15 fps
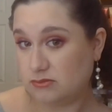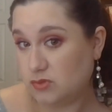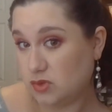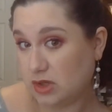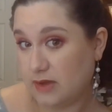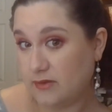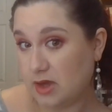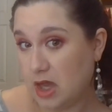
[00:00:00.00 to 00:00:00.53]
we'll
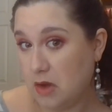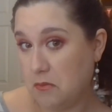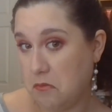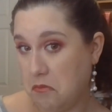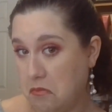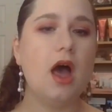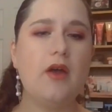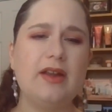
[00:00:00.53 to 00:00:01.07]
give it a go.
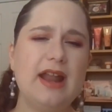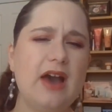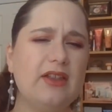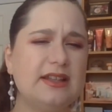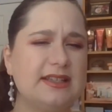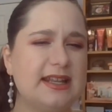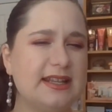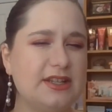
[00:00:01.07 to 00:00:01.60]
Alright, now
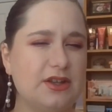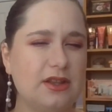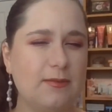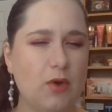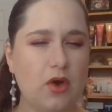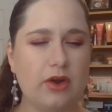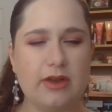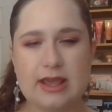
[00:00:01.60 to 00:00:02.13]
let's get into the
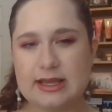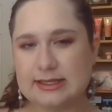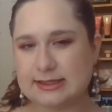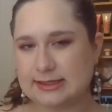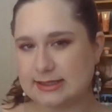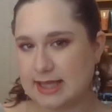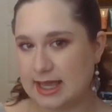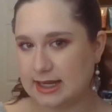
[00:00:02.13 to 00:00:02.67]
more
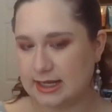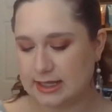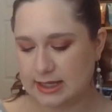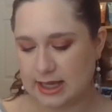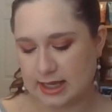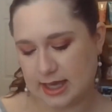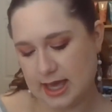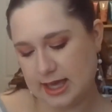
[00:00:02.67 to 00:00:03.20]
exciting
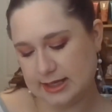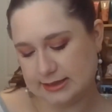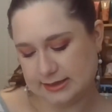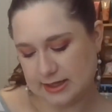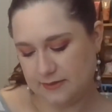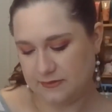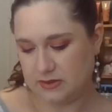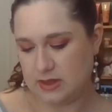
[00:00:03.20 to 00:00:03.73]
kinds
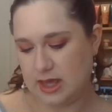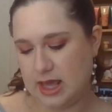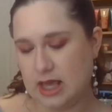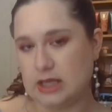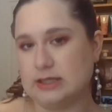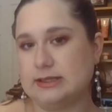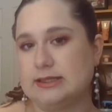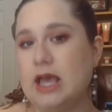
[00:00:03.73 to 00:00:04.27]
of
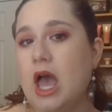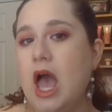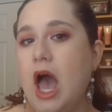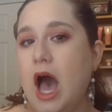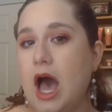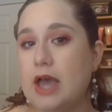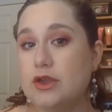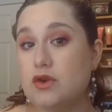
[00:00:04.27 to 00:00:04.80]
things.
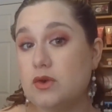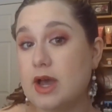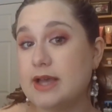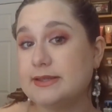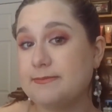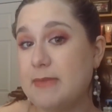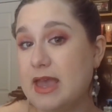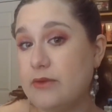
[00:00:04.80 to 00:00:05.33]
You
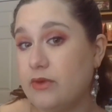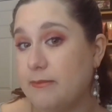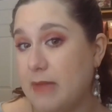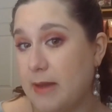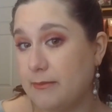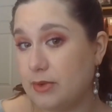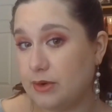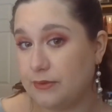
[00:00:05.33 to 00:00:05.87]
guys may
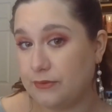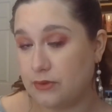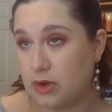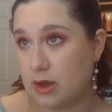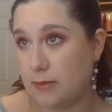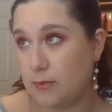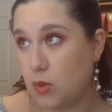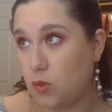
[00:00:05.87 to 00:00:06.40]
remember
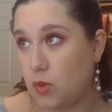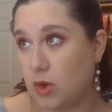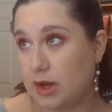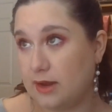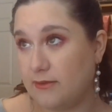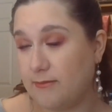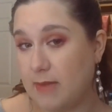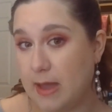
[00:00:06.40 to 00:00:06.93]
from one
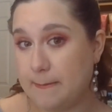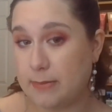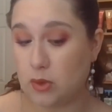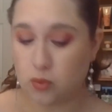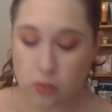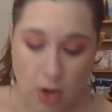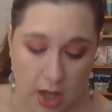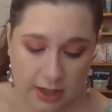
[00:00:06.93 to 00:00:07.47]
of my
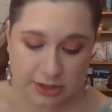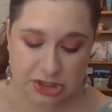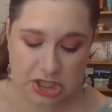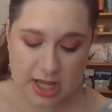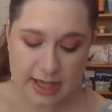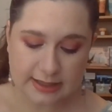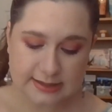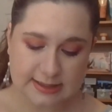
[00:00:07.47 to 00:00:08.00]

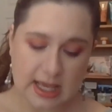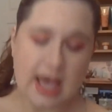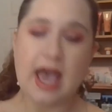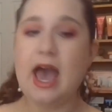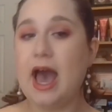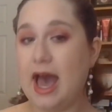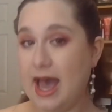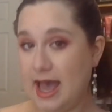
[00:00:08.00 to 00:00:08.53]
projects,
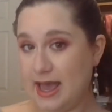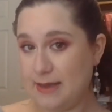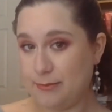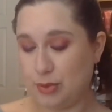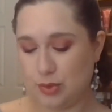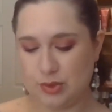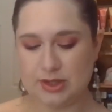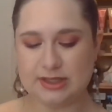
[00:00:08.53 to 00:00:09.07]
I
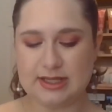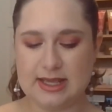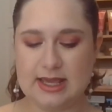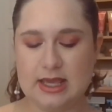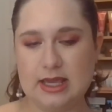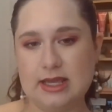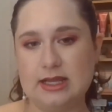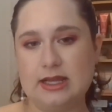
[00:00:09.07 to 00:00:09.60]
put
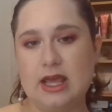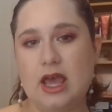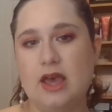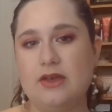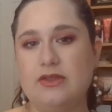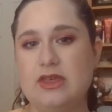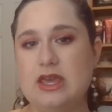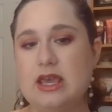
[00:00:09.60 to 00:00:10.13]
in
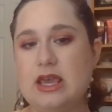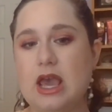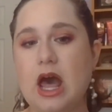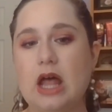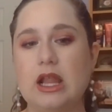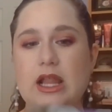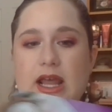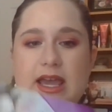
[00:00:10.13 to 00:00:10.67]
the
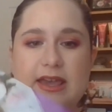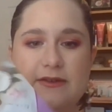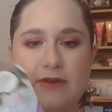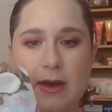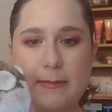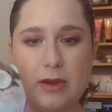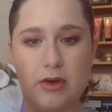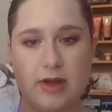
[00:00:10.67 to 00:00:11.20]
Life
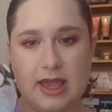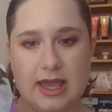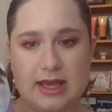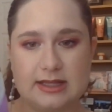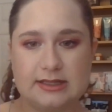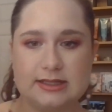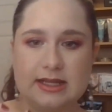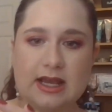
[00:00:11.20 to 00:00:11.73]

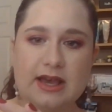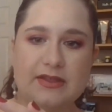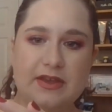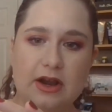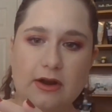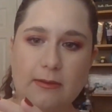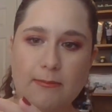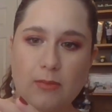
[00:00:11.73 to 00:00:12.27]
brand,
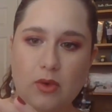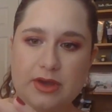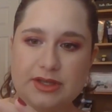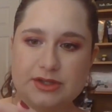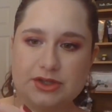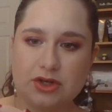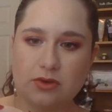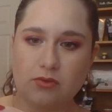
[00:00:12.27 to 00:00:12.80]
their
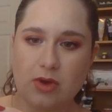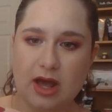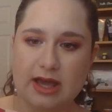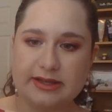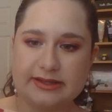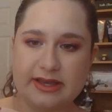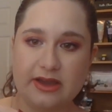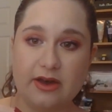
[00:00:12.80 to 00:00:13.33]

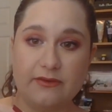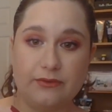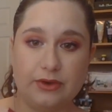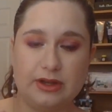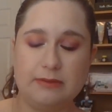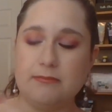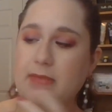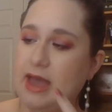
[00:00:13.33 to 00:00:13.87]
Moisturizing
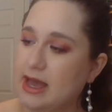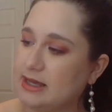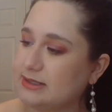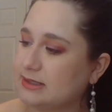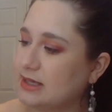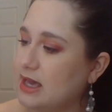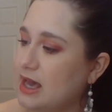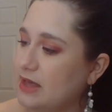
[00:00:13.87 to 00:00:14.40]
Foot
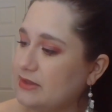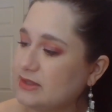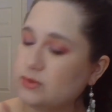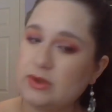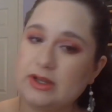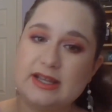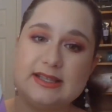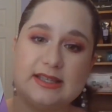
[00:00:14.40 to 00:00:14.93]
Mask. This
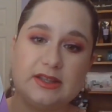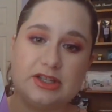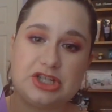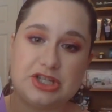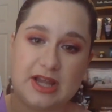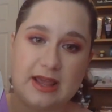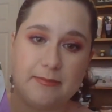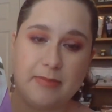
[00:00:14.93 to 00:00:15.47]
one is in the
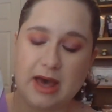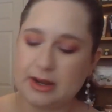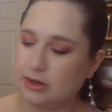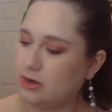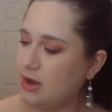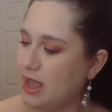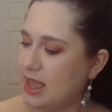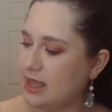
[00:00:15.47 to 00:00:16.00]
Shea
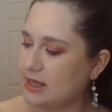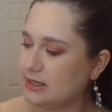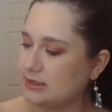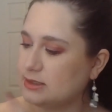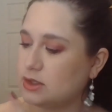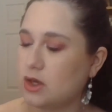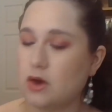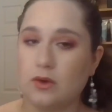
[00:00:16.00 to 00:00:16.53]
Butter and
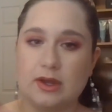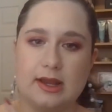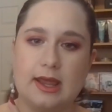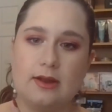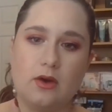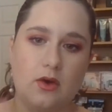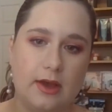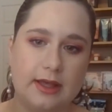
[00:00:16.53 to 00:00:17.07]
Coconut
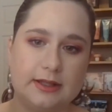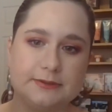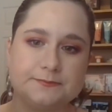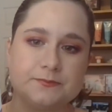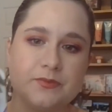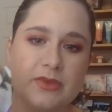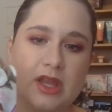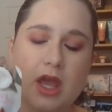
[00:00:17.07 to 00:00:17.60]
Oil.
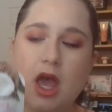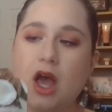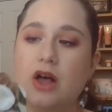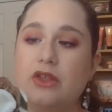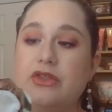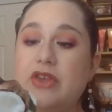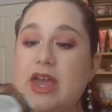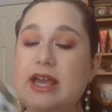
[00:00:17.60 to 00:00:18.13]

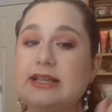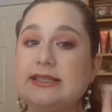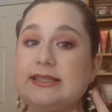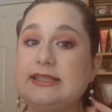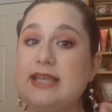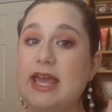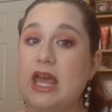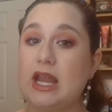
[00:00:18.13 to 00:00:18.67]
This
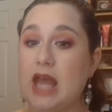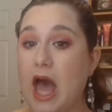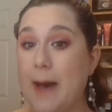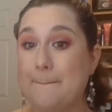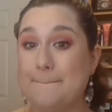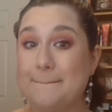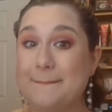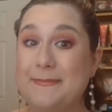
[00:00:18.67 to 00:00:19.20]
did
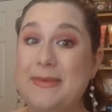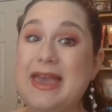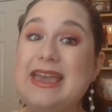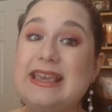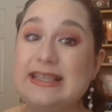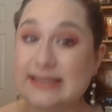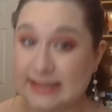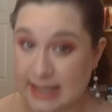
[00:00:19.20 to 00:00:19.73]

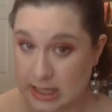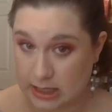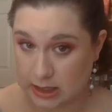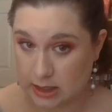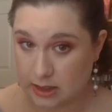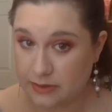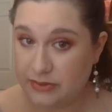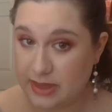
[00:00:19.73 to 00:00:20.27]
amazing
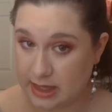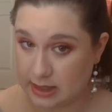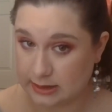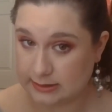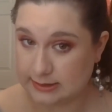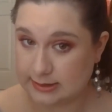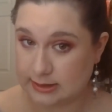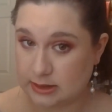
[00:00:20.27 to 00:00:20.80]

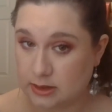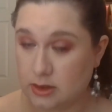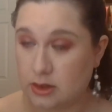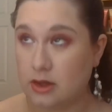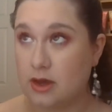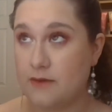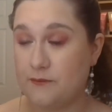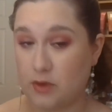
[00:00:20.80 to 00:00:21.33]
things
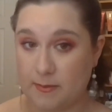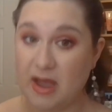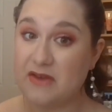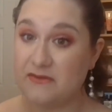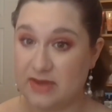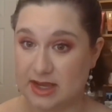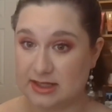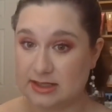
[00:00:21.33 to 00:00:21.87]
for my
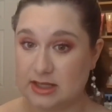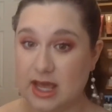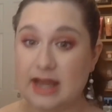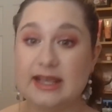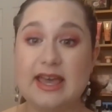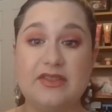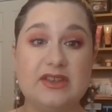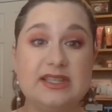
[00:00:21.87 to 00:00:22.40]
feet. And
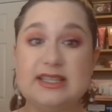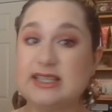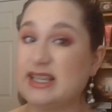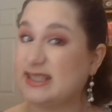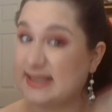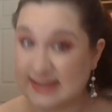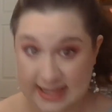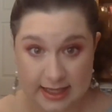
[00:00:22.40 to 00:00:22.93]
again, this is a
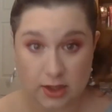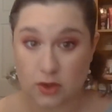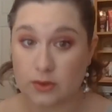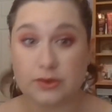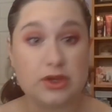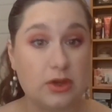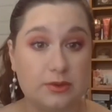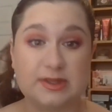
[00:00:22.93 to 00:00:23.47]

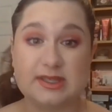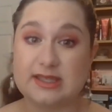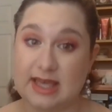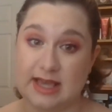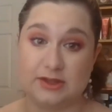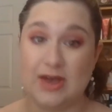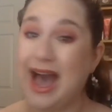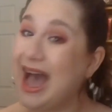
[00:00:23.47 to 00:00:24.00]
single use
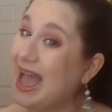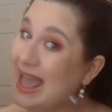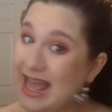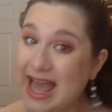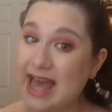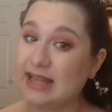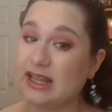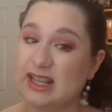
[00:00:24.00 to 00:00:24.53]
thing. So I
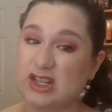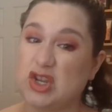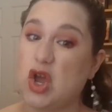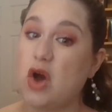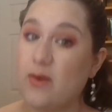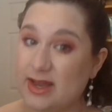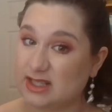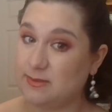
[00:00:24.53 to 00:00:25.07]
had like
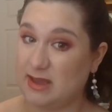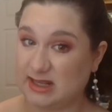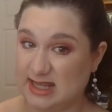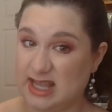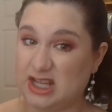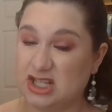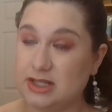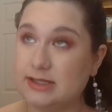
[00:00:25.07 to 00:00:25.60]
no
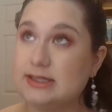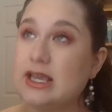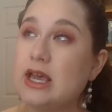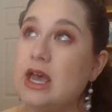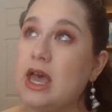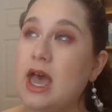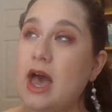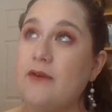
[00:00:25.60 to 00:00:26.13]
expectations
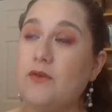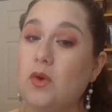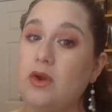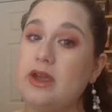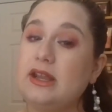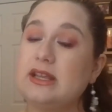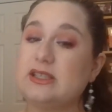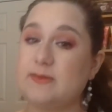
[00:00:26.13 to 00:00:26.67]
for
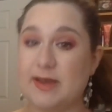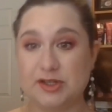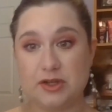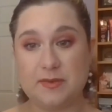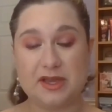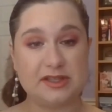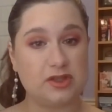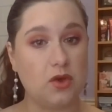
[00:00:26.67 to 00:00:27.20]
it, especially
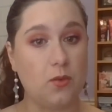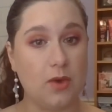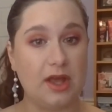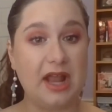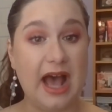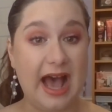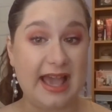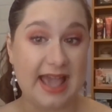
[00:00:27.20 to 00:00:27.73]
because the one
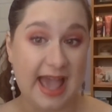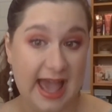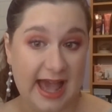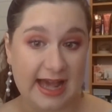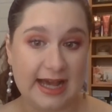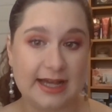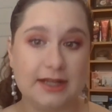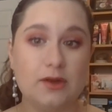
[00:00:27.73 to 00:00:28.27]
I
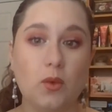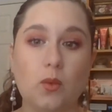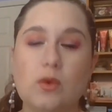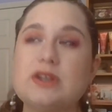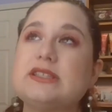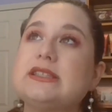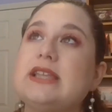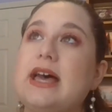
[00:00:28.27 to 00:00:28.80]
had
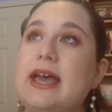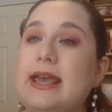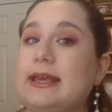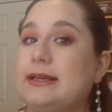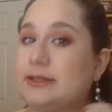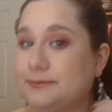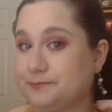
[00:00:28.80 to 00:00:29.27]
was like,